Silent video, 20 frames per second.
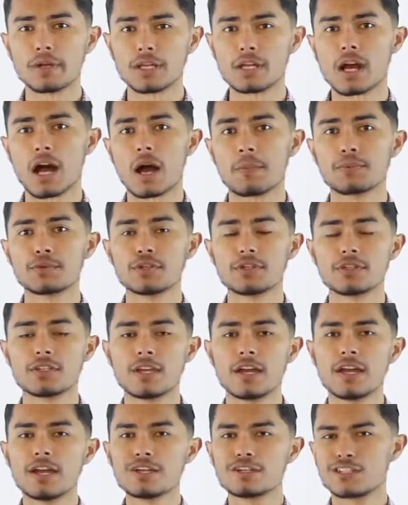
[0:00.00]
many options.
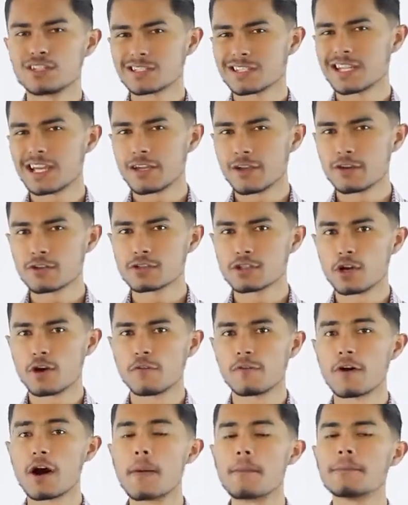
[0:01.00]
Just get
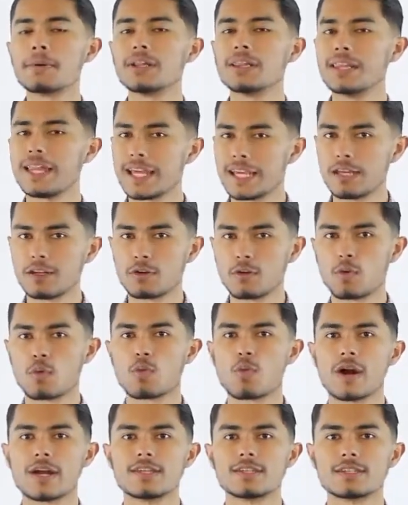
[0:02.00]
yourself a plain
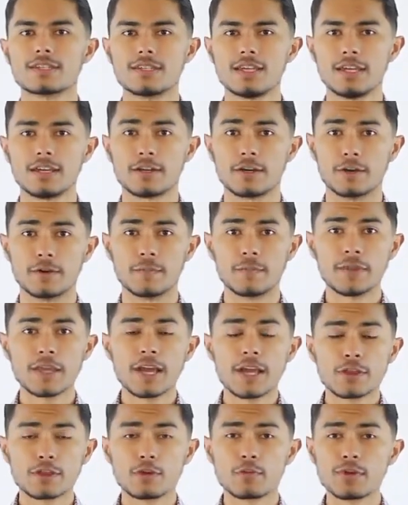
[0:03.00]
white sneaker.
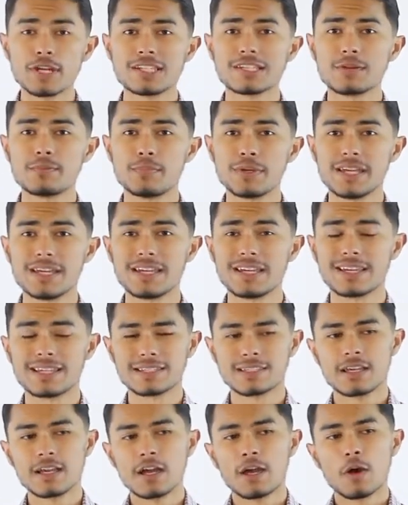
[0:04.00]
The reason being
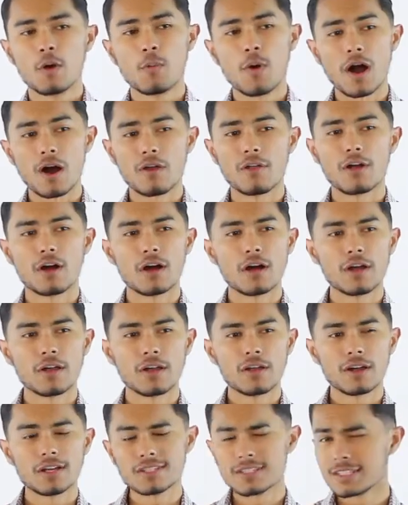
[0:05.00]
is, while
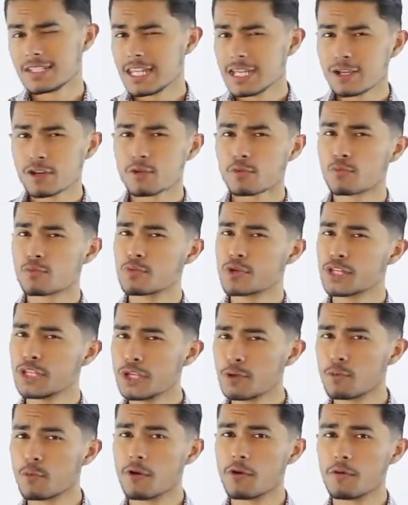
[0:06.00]
a sneaker
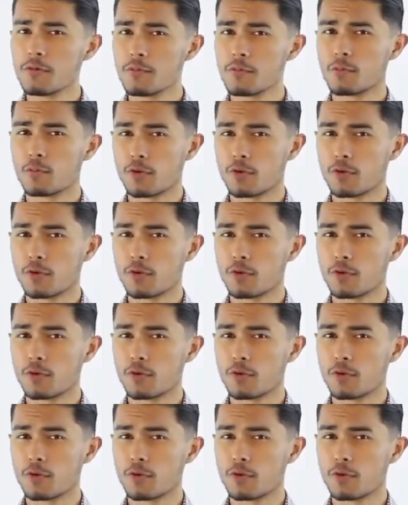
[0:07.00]
really won't